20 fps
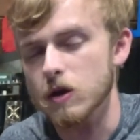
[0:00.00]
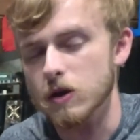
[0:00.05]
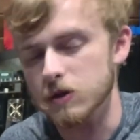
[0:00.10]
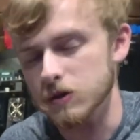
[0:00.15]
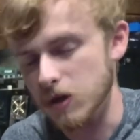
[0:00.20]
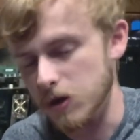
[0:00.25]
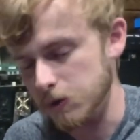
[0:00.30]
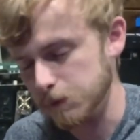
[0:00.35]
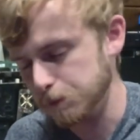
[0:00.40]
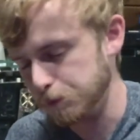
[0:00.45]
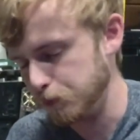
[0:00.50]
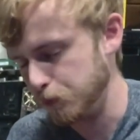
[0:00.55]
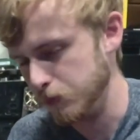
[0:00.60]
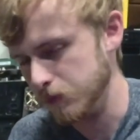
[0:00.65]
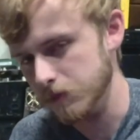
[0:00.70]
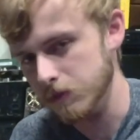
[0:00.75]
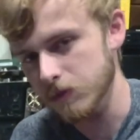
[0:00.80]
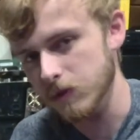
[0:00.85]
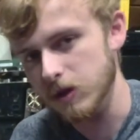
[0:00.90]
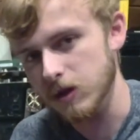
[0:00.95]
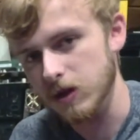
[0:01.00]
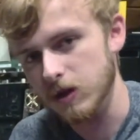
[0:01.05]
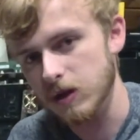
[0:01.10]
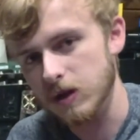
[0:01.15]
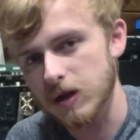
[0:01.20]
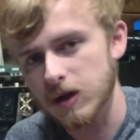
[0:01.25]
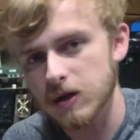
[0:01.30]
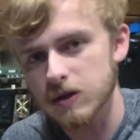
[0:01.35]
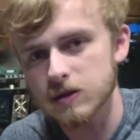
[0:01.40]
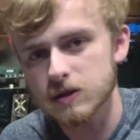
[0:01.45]
So
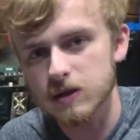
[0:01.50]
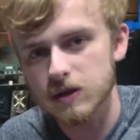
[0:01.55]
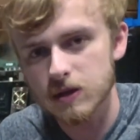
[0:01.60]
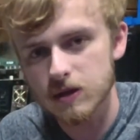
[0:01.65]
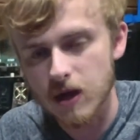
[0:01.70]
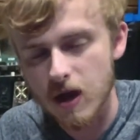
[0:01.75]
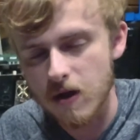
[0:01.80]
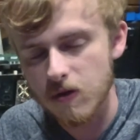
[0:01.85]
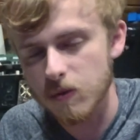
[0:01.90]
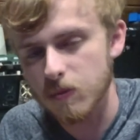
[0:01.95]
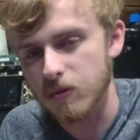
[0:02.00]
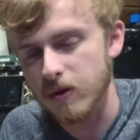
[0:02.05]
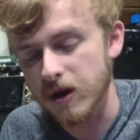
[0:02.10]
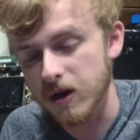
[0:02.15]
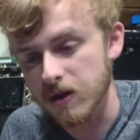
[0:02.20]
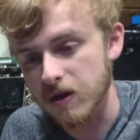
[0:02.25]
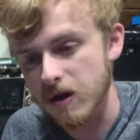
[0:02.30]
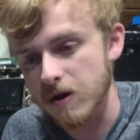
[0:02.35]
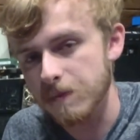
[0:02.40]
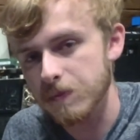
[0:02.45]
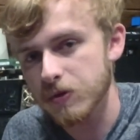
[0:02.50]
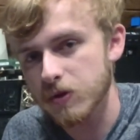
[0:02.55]
here's kind of the breakdown.